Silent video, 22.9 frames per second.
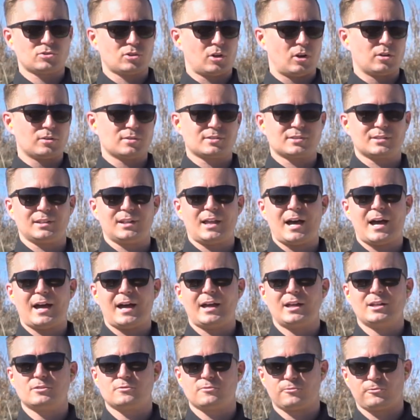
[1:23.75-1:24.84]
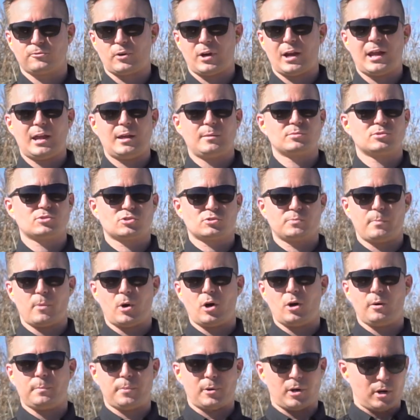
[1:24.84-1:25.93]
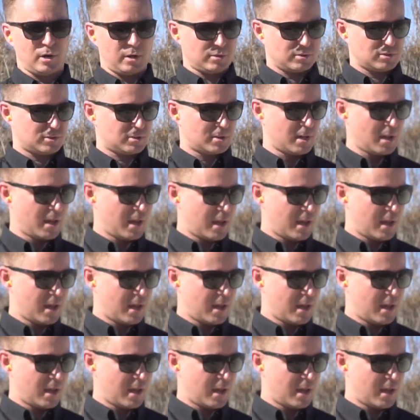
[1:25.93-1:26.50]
our slides, frames, small parts,